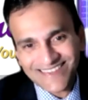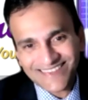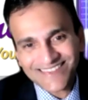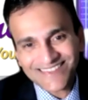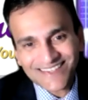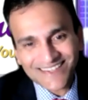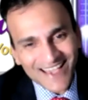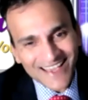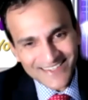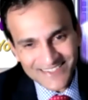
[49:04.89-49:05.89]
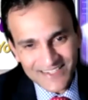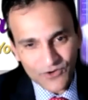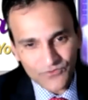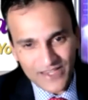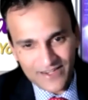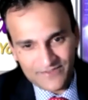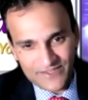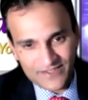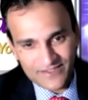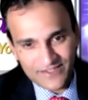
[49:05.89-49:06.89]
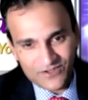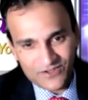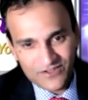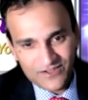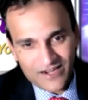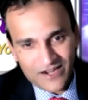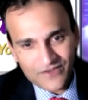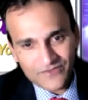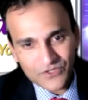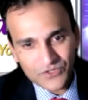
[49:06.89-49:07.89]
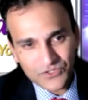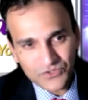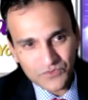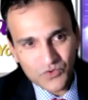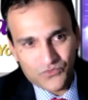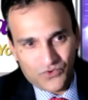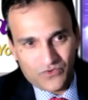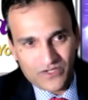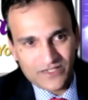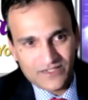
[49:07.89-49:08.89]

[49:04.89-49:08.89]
That's the reality now we are living. How are we going to move forward?